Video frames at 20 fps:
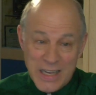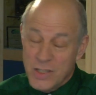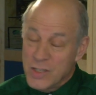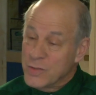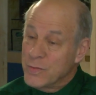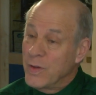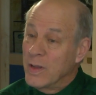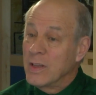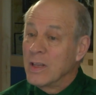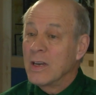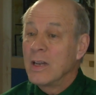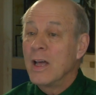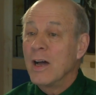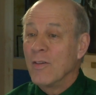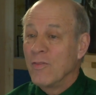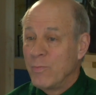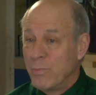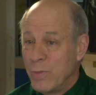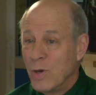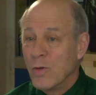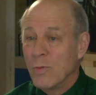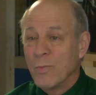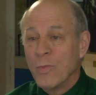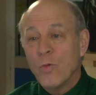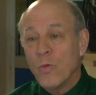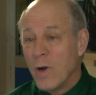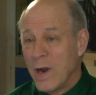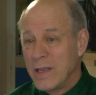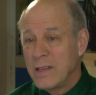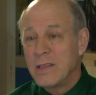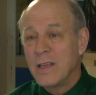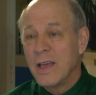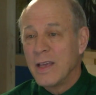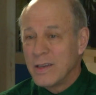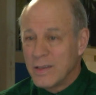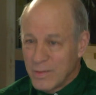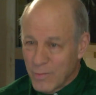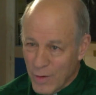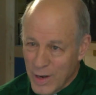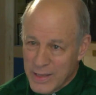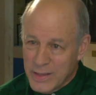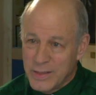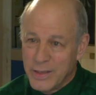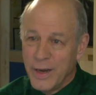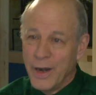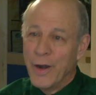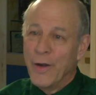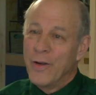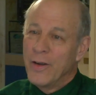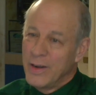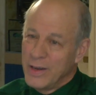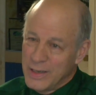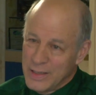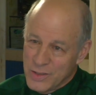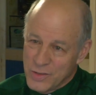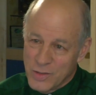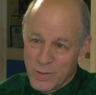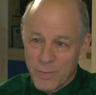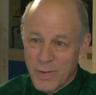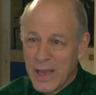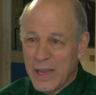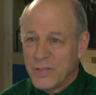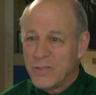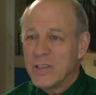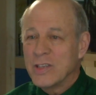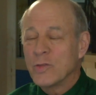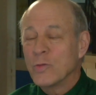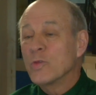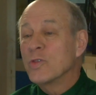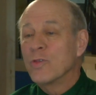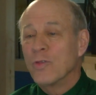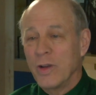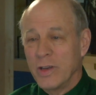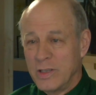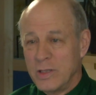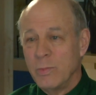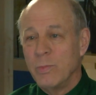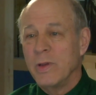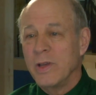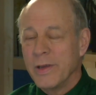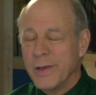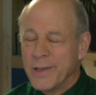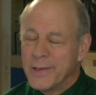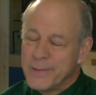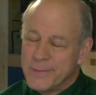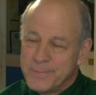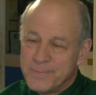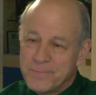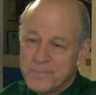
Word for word: I just fell in love. Boom, right then, right there, gymnastics was going to be it.